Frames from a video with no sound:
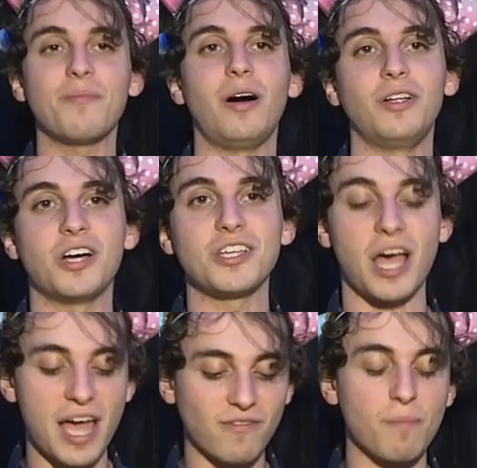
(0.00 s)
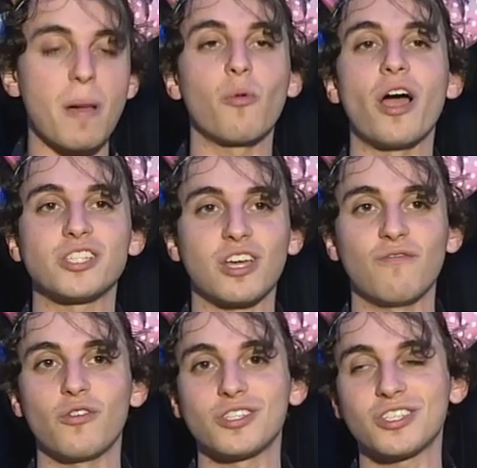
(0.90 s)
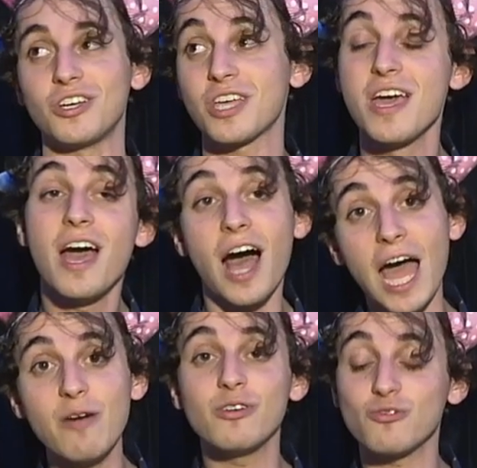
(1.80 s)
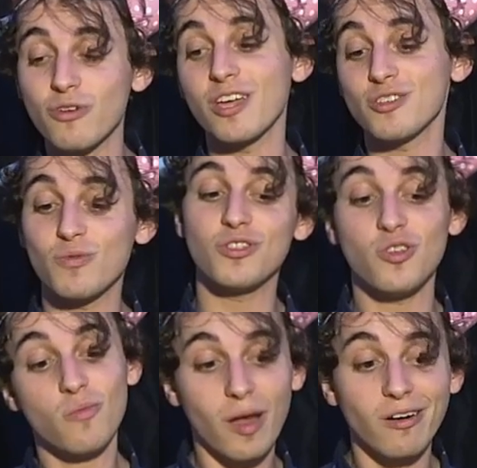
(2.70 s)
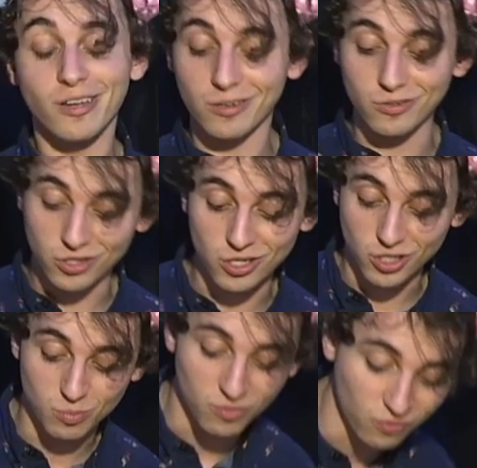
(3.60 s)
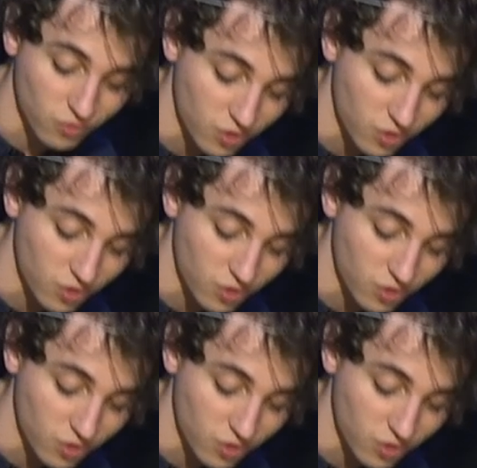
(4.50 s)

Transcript: apologize. I have to memorize the conversions because I was raised with the American system of